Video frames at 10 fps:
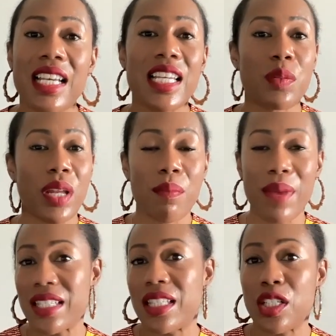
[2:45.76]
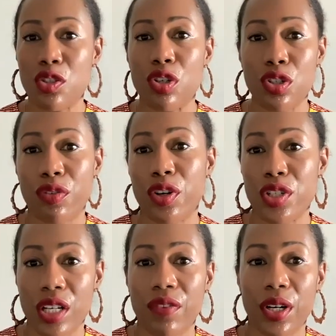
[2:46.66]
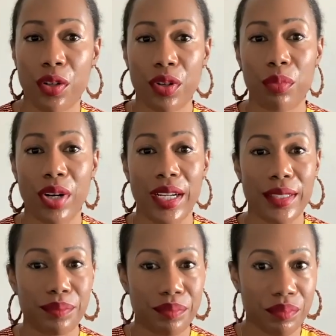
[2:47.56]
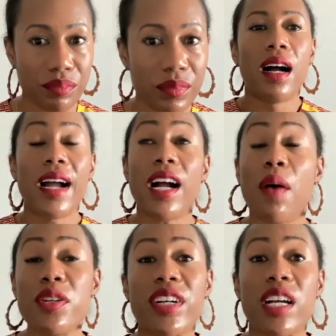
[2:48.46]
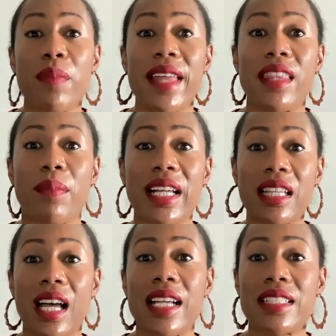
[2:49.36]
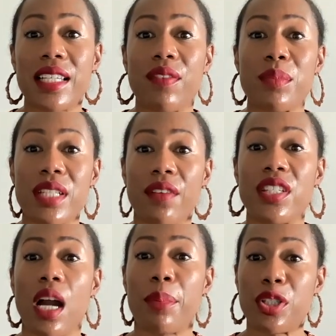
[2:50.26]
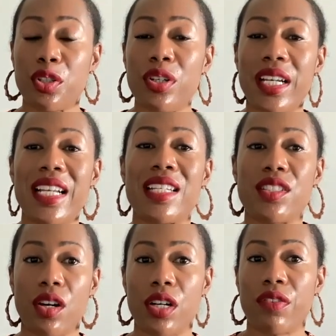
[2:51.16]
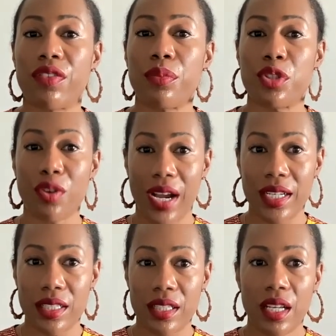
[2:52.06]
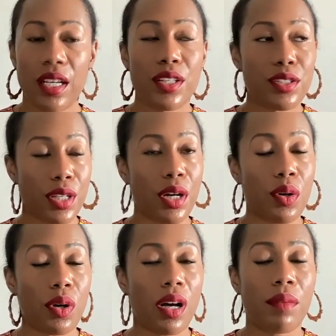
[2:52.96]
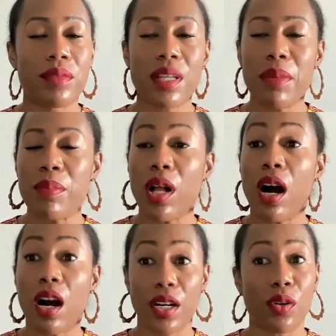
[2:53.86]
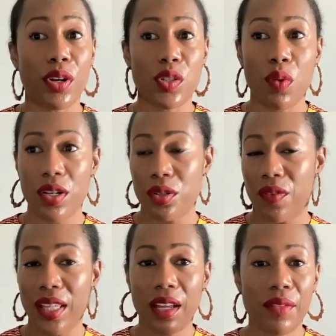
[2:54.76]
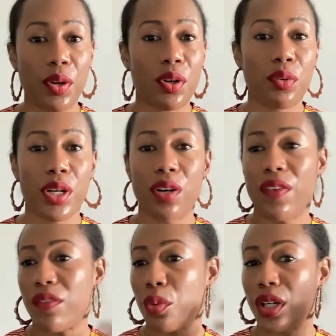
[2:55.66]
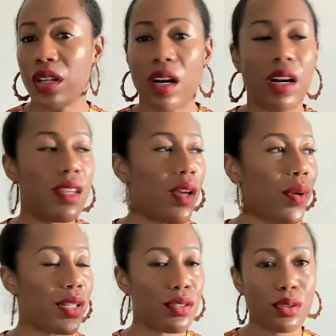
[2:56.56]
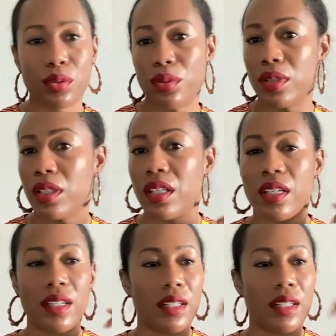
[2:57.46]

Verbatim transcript: is one of the best things you can do for yourself on a career break. I always recommend that my clients give themselves the opportunity to start over from scratch. So, some people aren't going to want to. They love their career, they've worked hard, they went to school,